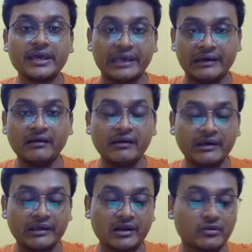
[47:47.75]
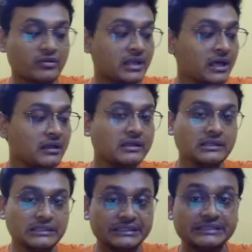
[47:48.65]
here around the
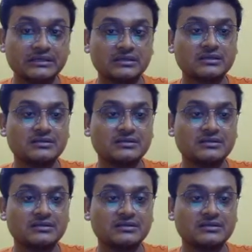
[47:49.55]
year.